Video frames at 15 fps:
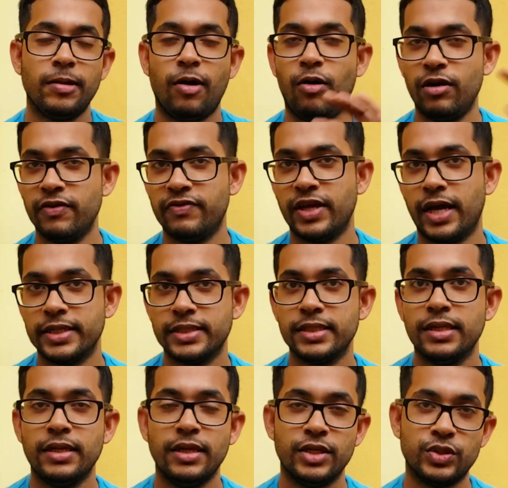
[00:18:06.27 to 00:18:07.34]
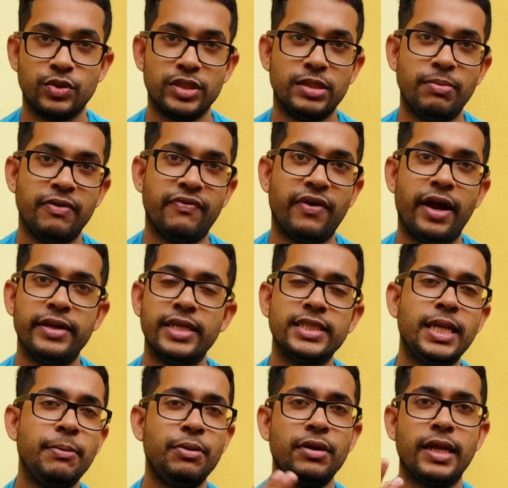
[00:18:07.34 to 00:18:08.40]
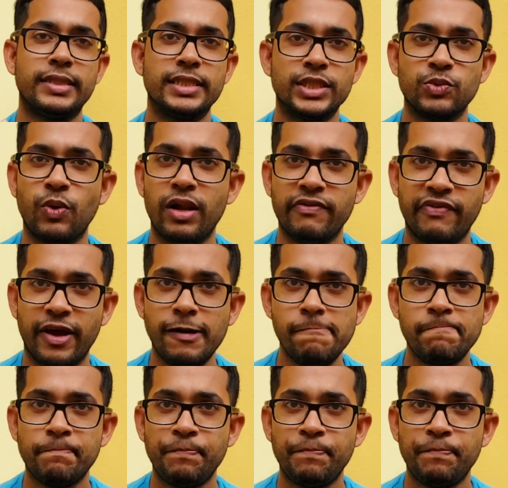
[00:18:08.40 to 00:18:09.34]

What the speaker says: All of that is going to be fine. Just keep your lettuce well fed.